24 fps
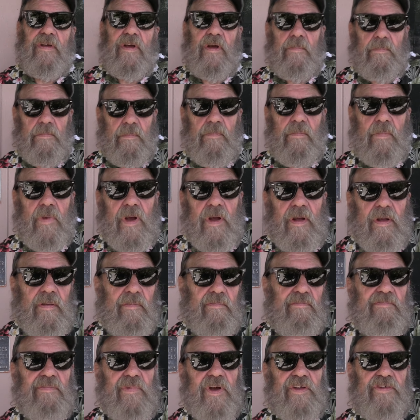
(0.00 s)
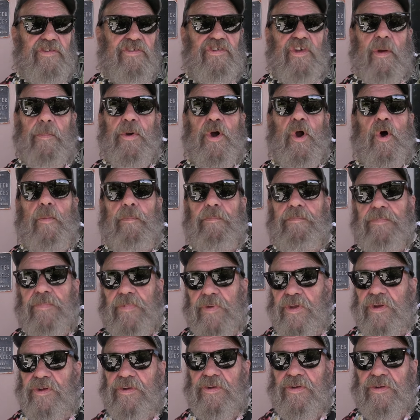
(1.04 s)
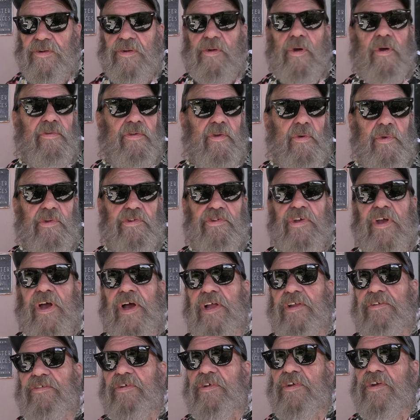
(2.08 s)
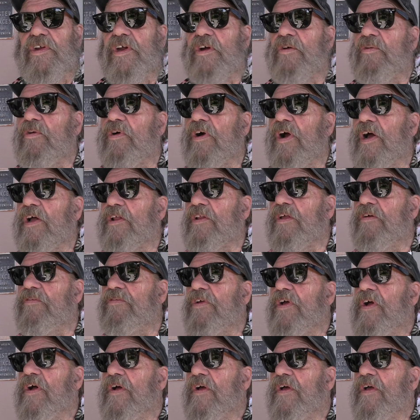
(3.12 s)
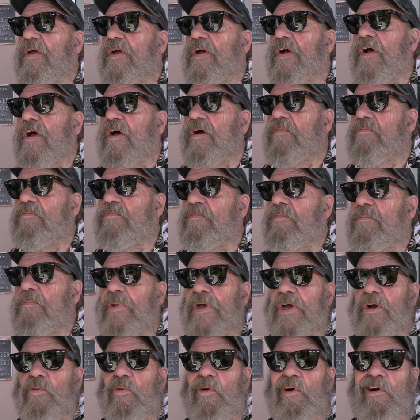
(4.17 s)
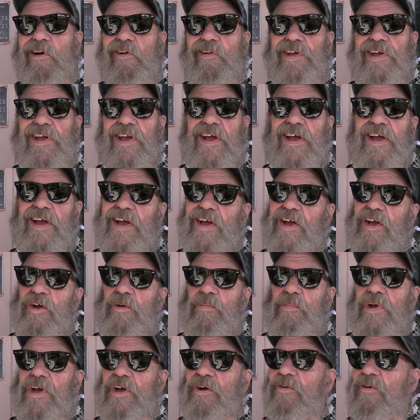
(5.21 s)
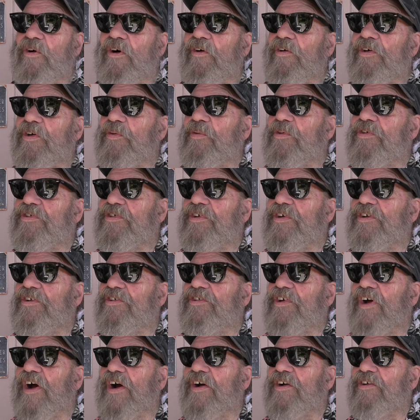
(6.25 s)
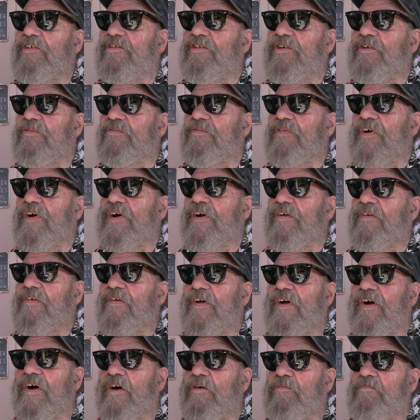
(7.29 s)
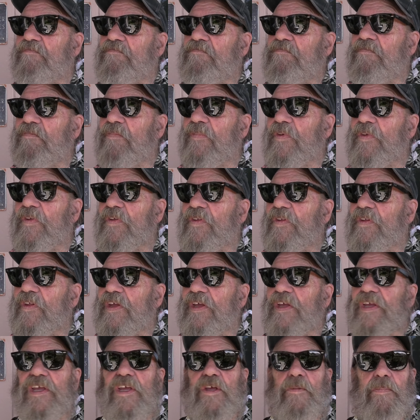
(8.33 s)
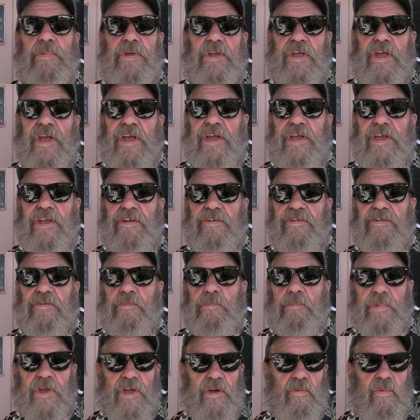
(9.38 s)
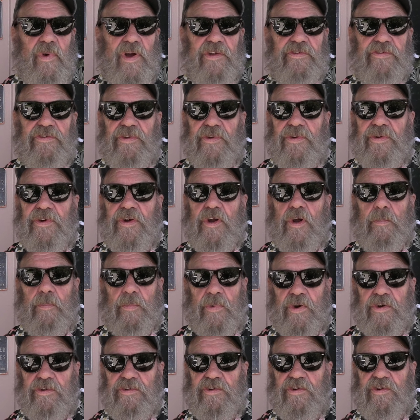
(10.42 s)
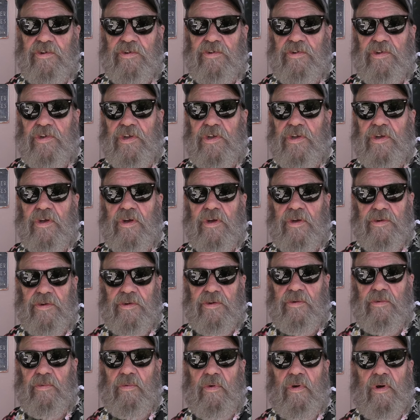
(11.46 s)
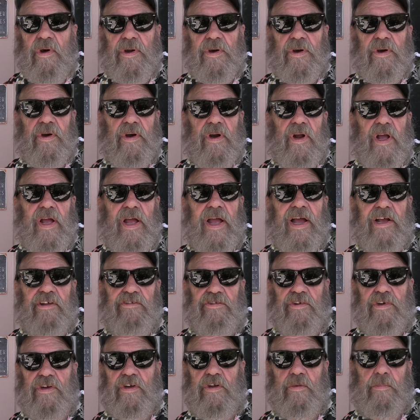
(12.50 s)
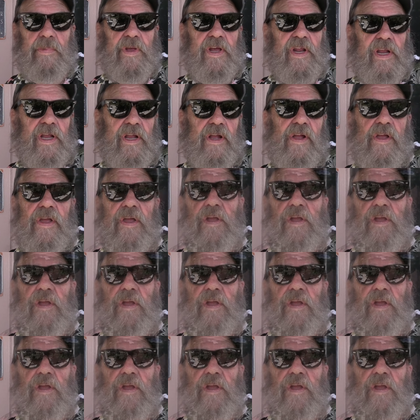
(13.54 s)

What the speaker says: a summer home in northern Wisconsin near where I lived, Big Wally. Big Wally was in charge of the EPA's Midwestern Emergency Underwater Action Committee.